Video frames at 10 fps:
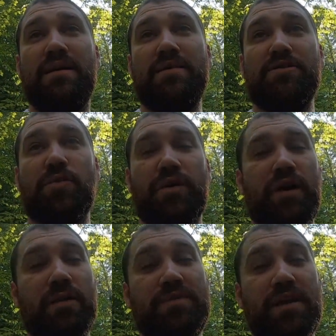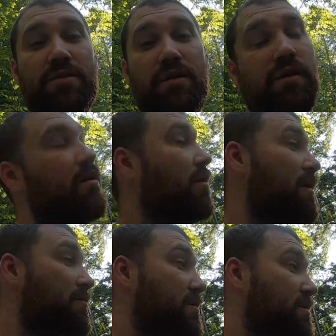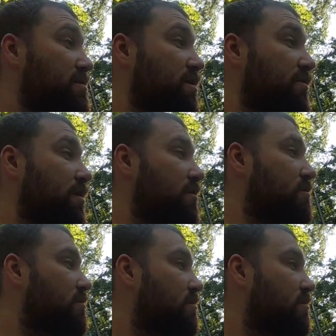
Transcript: I just wanted to update you on everything that's going on.